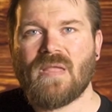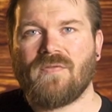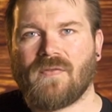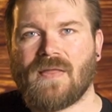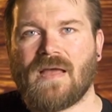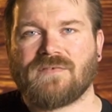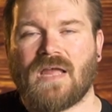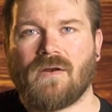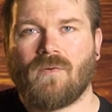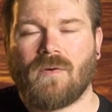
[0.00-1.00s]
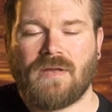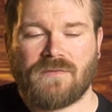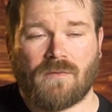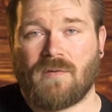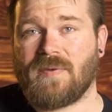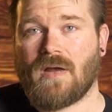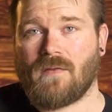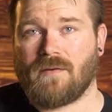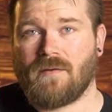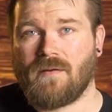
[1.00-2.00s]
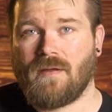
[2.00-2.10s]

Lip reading: The last category is going to be color.